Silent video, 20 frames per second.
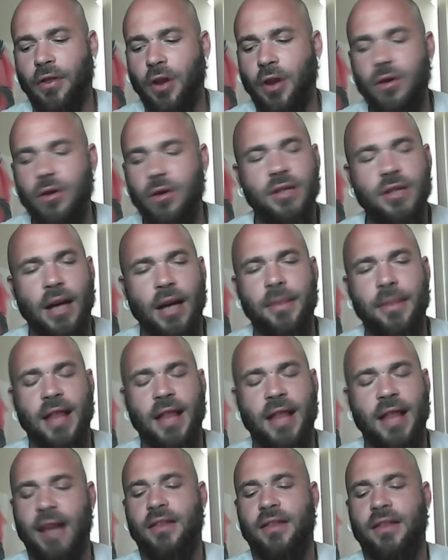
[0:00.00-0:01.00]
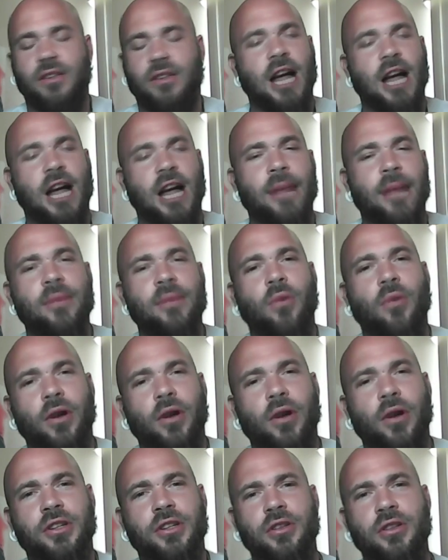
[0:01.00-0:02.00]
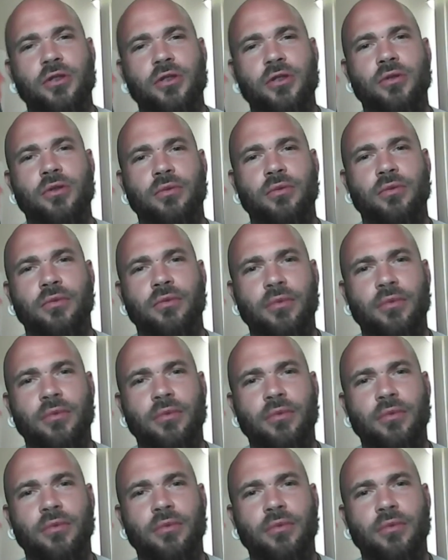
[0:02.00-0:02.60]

those, I mean, that there's got to be more to